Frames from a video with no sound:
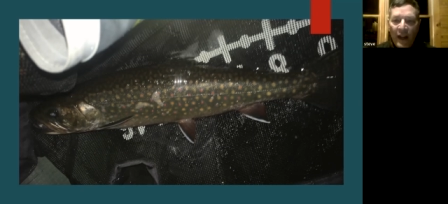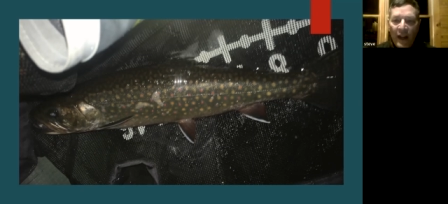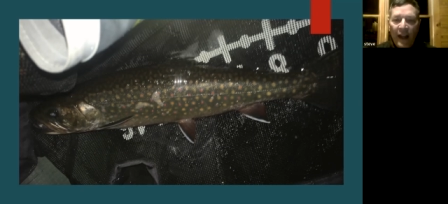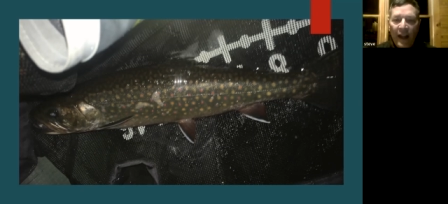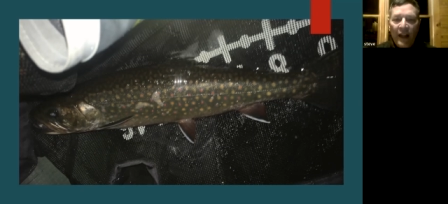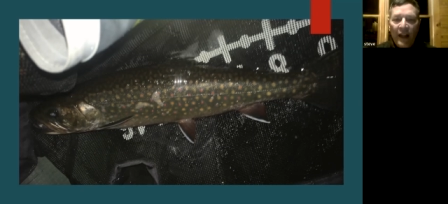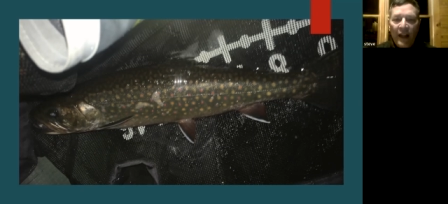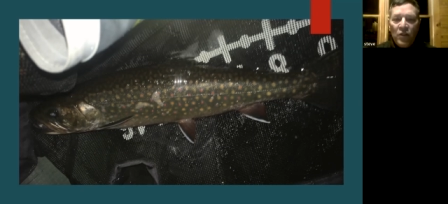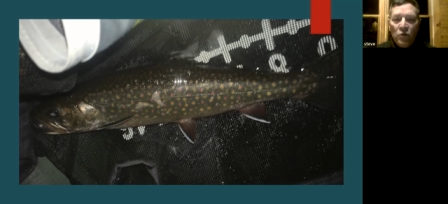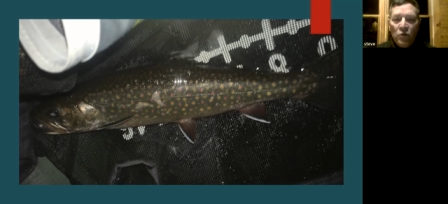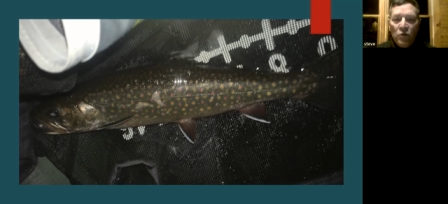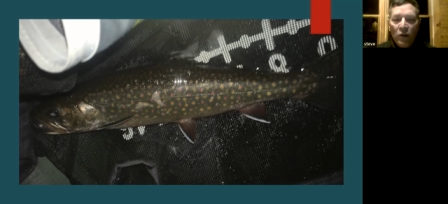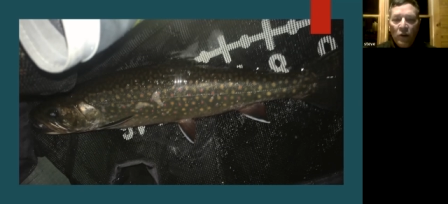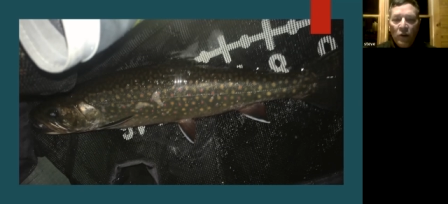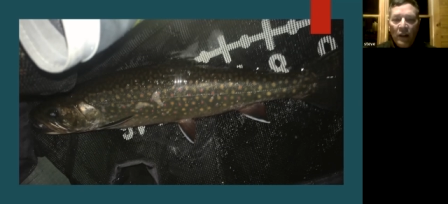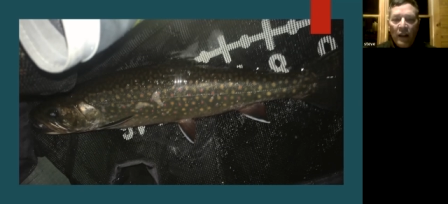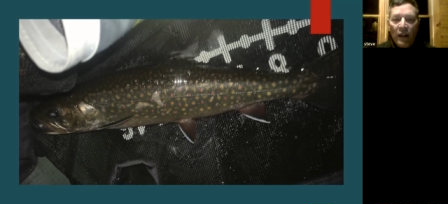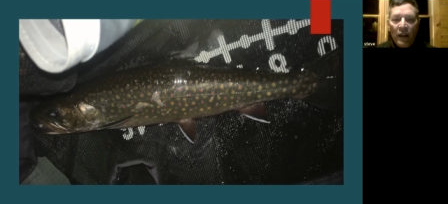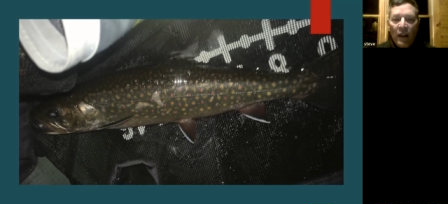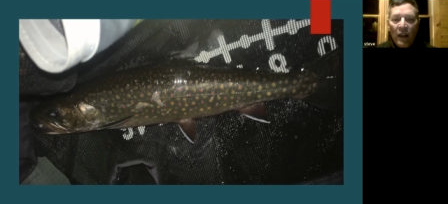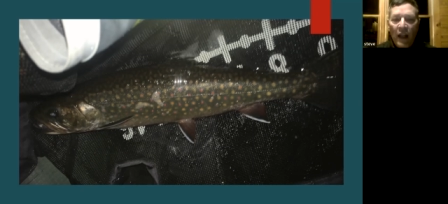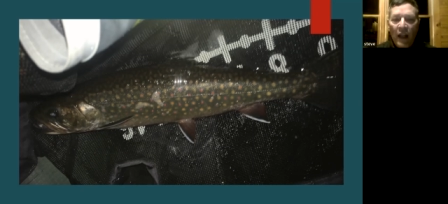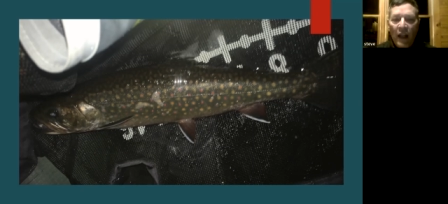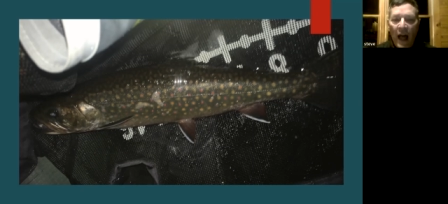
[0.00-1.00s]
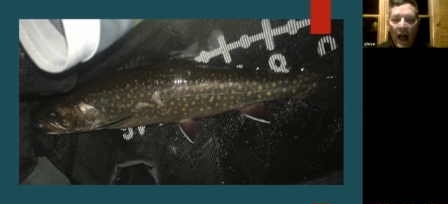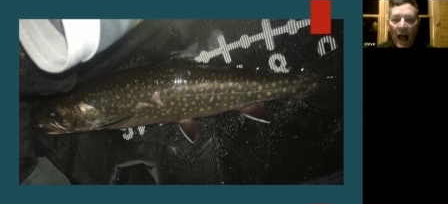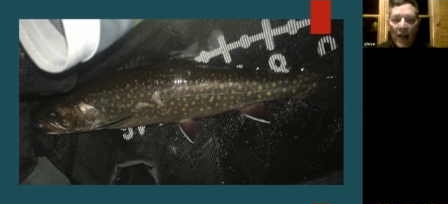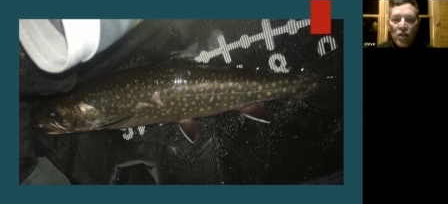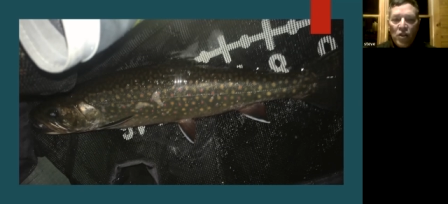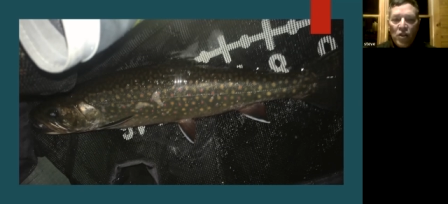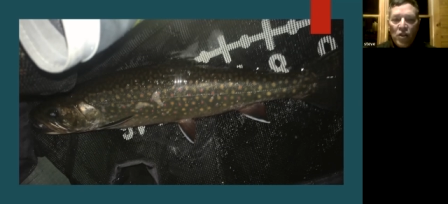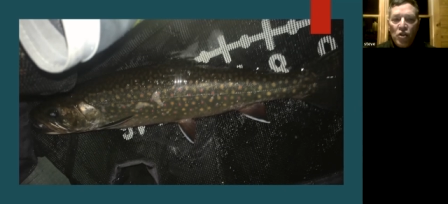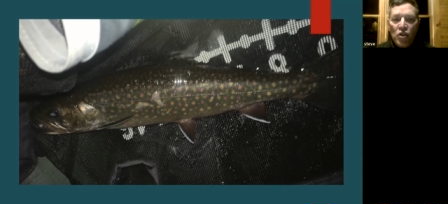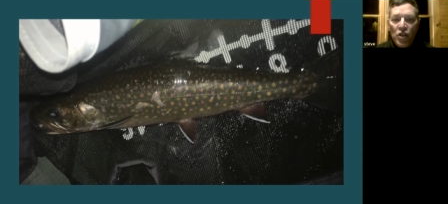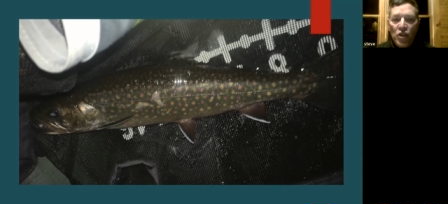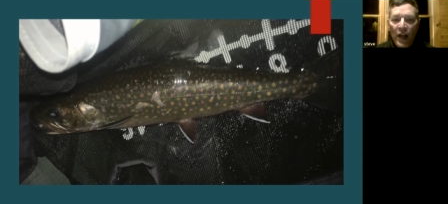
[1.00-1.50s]
it's really the
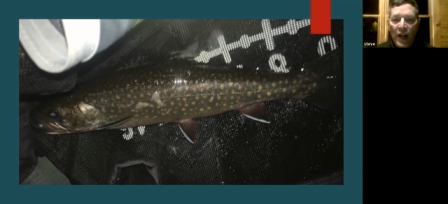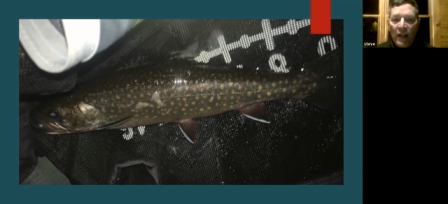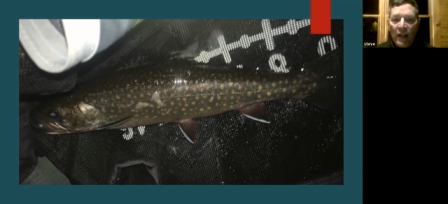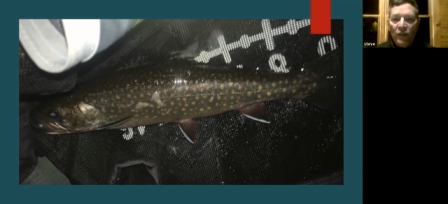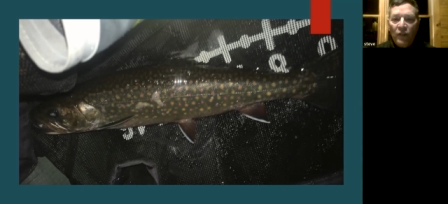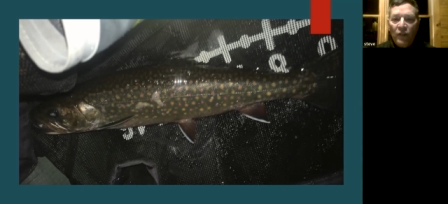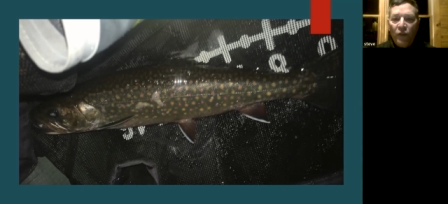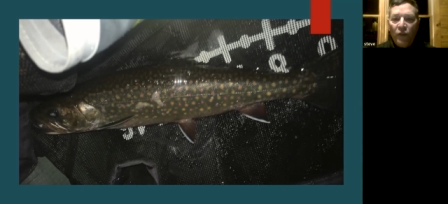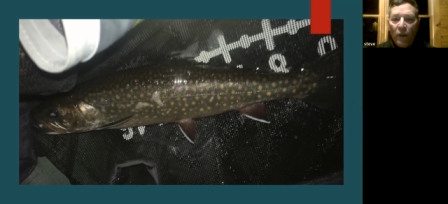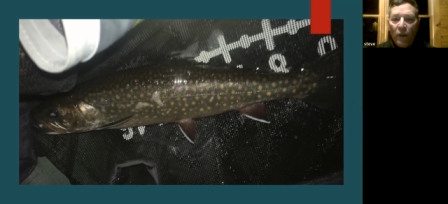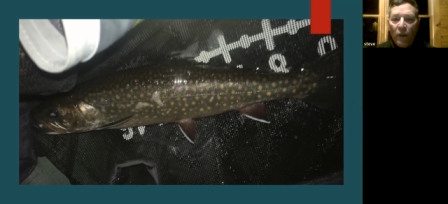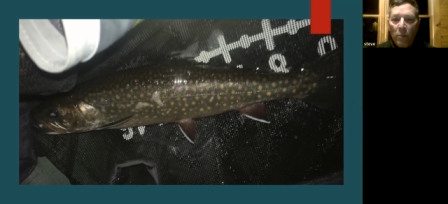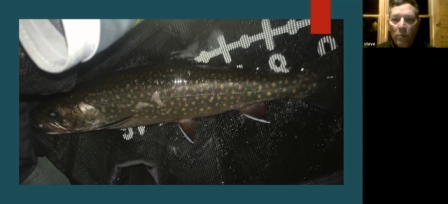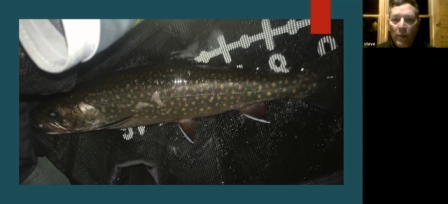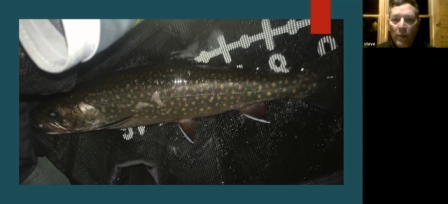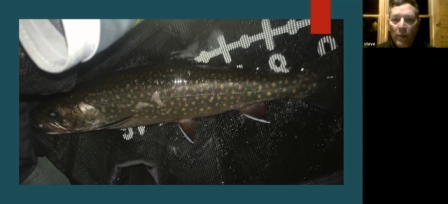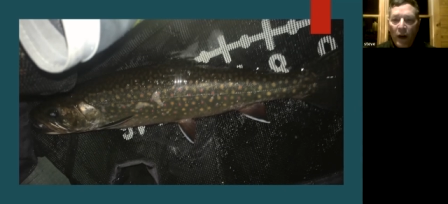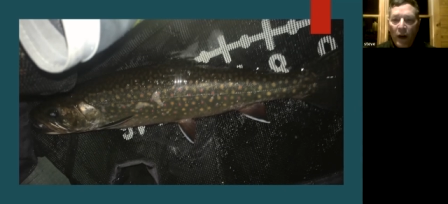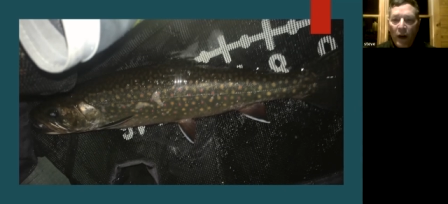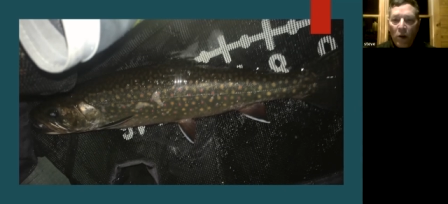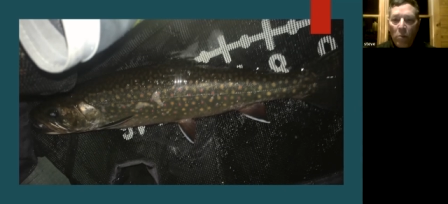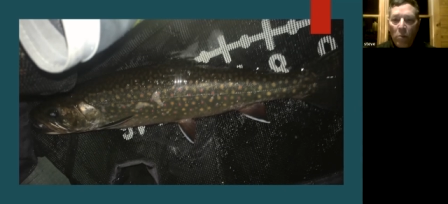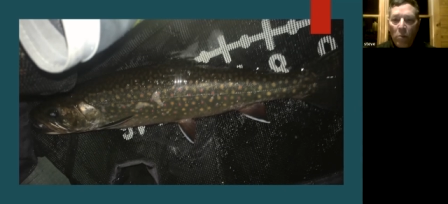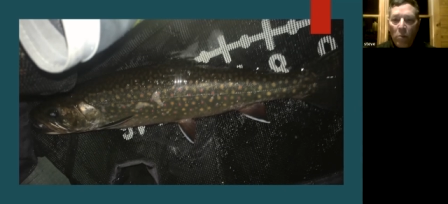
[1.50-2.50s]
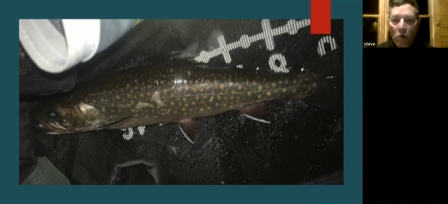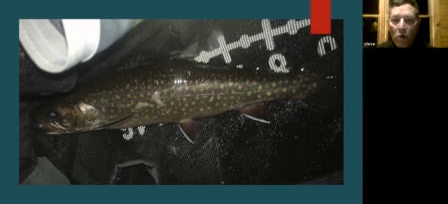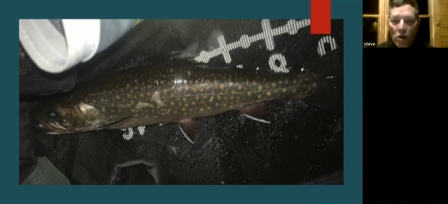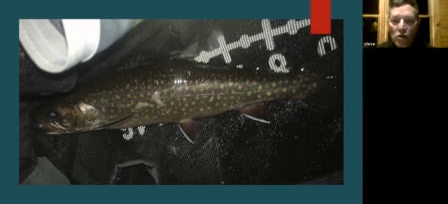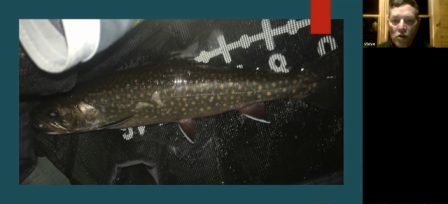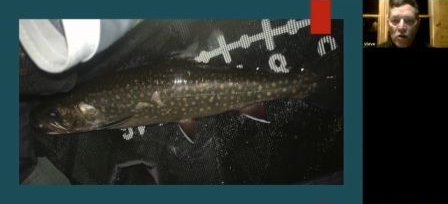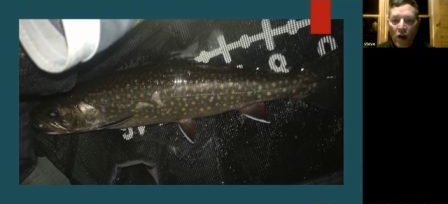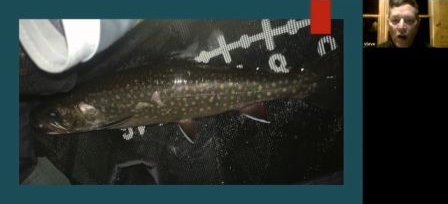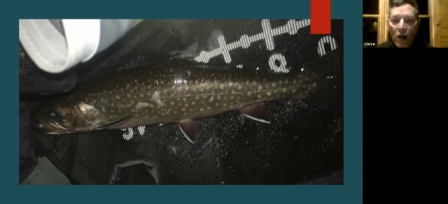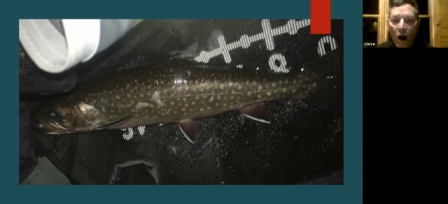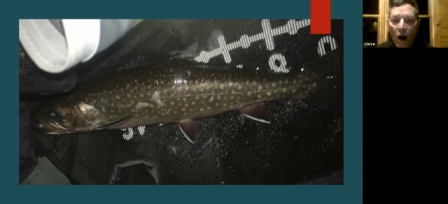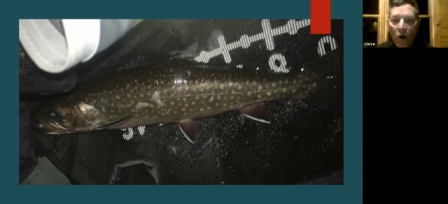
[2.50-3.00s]
last chance for the bigger brook
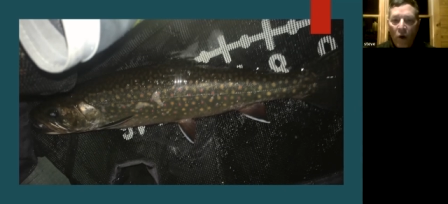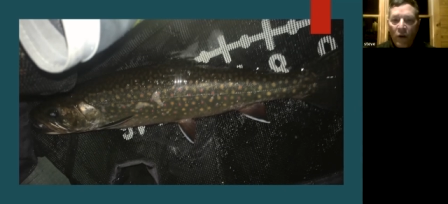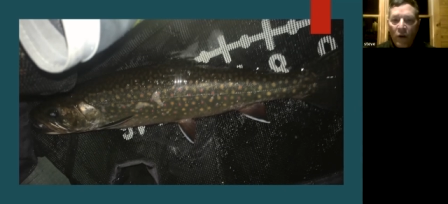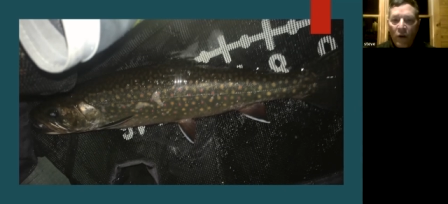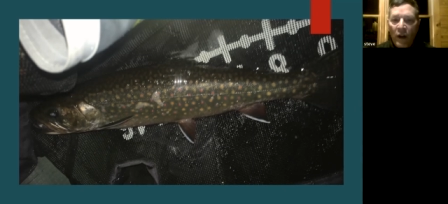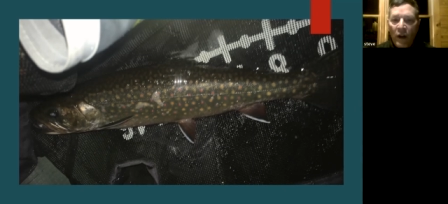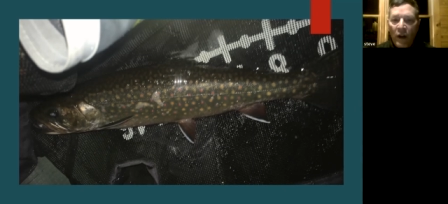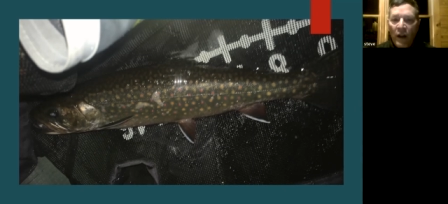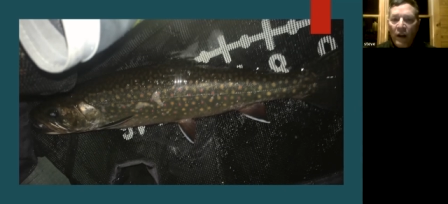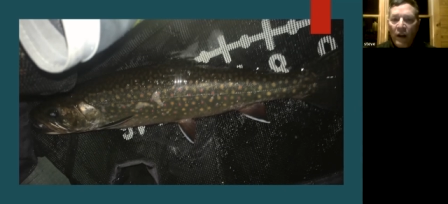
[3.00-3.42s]
trout